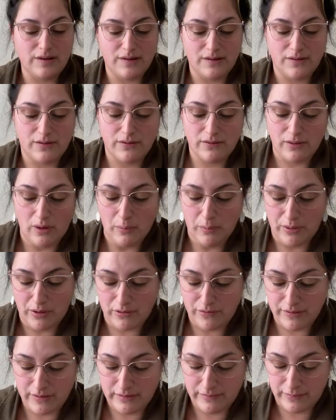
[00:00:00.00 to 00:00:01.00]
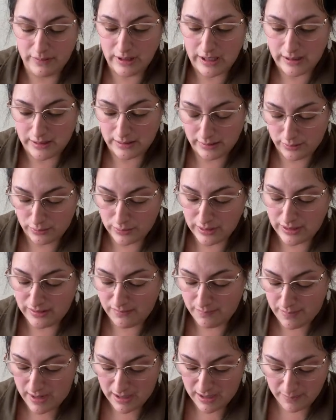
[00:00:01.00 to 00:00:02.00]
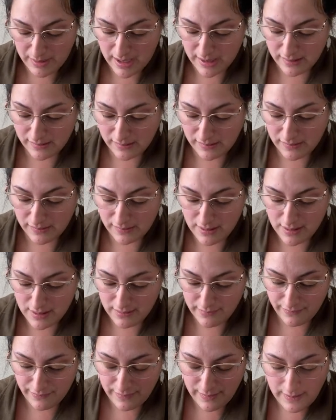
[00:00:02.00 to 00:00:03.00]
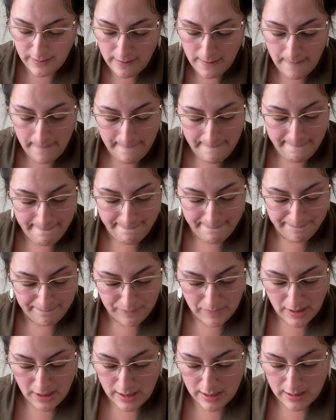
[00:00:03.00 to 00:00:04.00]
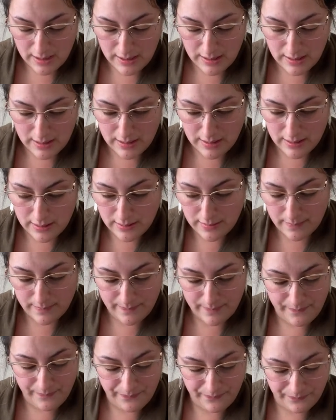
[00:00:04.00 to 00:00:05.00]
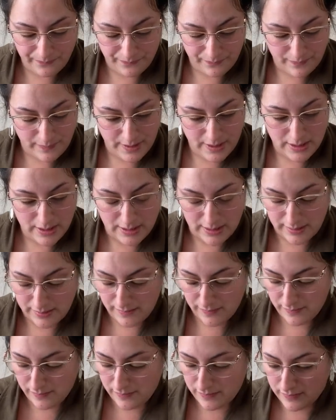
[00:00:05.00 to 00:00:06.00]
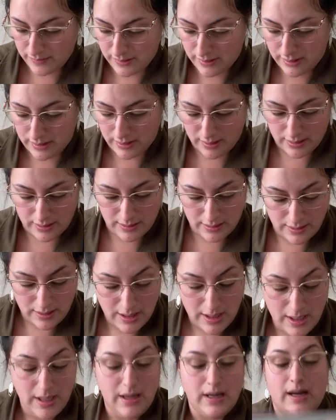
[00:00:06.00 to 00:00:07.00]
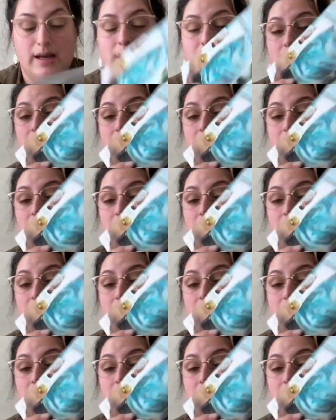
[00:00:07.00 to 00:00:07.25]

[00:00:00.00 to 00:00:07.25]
these are so perfect for like little kids' backpacks and stuff. Um, let's see. And